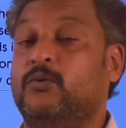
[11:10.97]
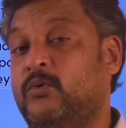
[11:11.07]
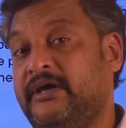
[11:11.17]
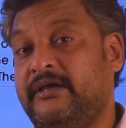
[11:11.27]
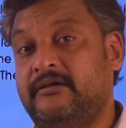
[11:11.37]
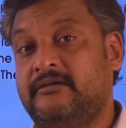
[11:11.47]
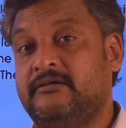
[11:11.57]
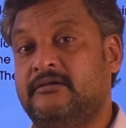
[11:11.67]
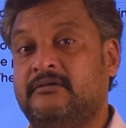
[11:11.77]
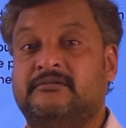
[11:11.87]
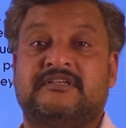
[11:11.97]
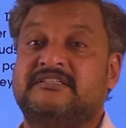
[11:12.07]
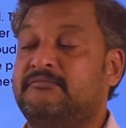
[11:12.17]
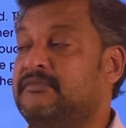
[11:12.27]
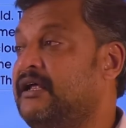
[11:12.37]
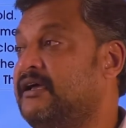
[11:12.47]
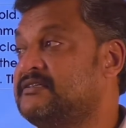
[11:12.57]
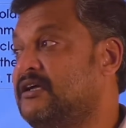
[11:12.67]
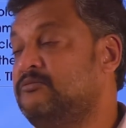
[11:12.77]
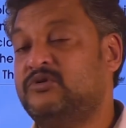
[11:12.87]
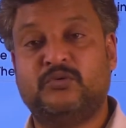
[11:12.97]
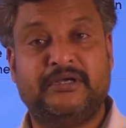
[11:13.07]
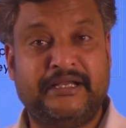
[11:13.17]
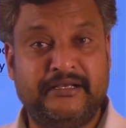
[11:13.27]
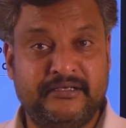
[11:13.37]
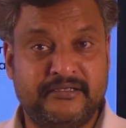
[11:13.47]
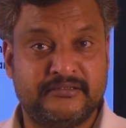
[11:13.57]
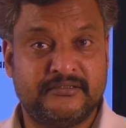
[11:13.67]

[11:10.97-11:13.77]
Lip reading: Why? The summer has come to an end.